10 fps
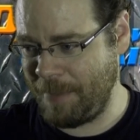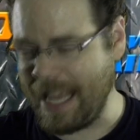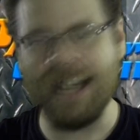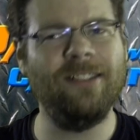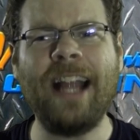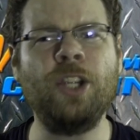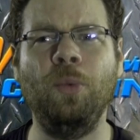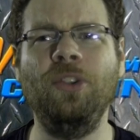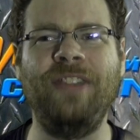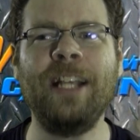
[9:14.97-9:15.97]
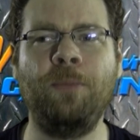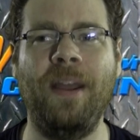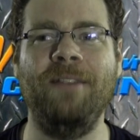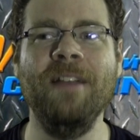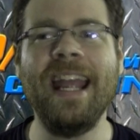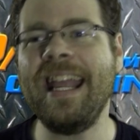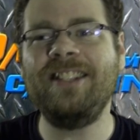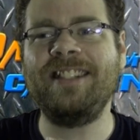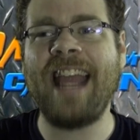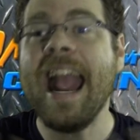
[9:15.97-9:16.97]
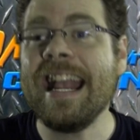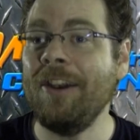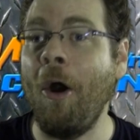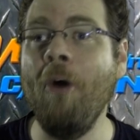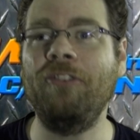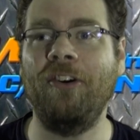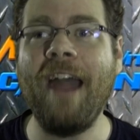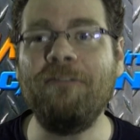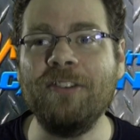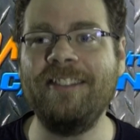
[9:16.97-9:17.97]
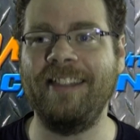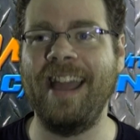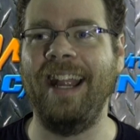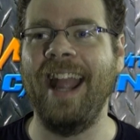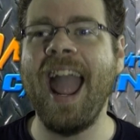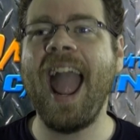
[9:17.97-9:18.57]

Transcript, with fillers: intellectual despot. He's taken over everything,